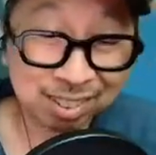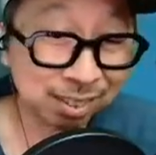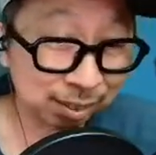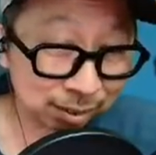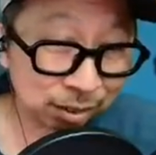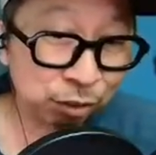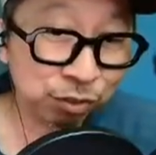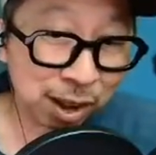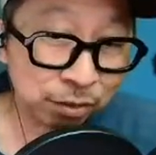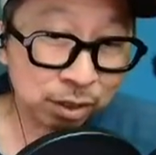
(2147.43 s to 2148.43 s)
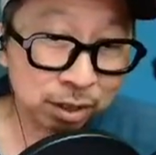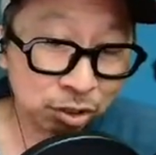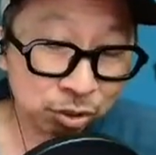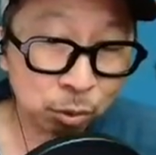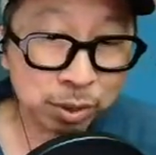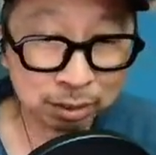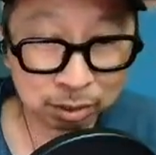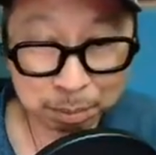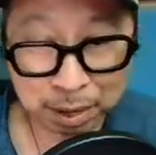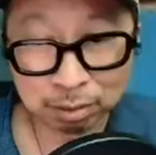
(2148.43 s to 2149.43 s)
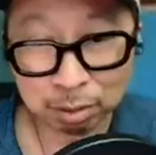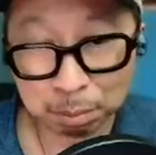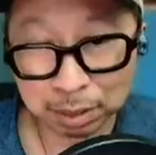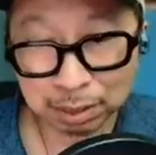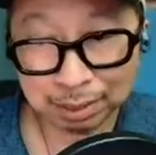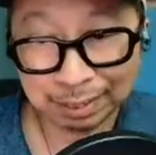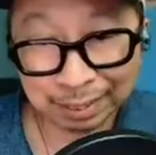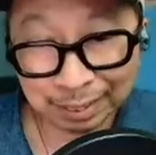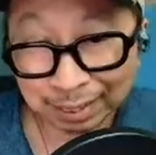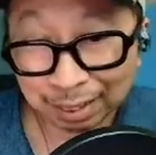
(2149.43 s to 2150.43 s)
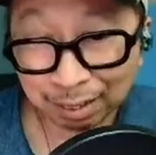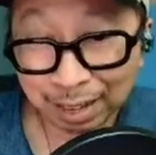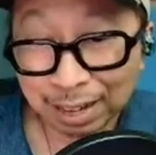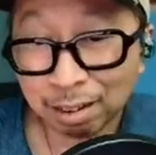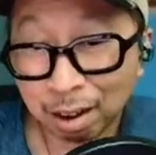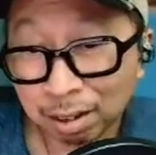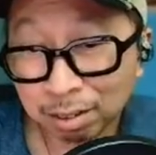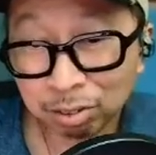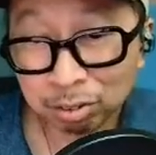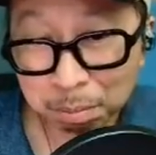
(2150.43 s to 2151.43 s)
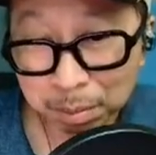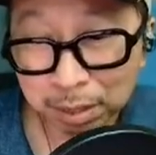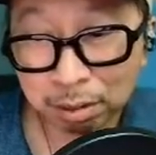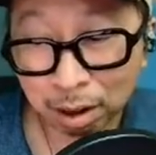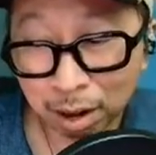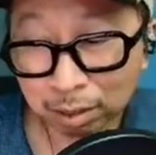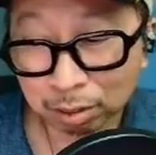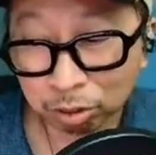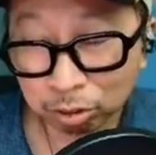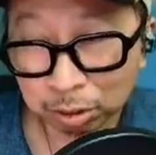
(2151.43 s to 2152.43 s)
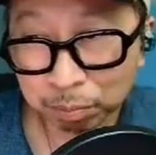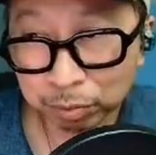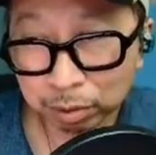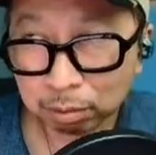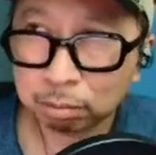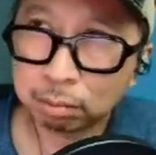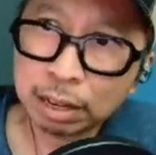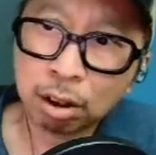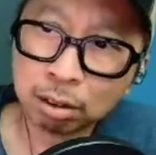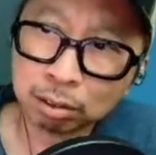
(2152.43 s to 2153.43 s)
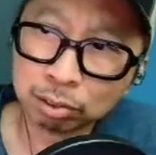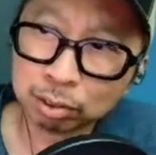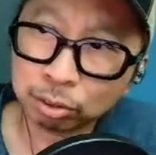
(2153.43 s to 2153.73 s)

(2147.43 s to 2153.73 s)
The 65-inch we expect to be late August, mid-August. Late August.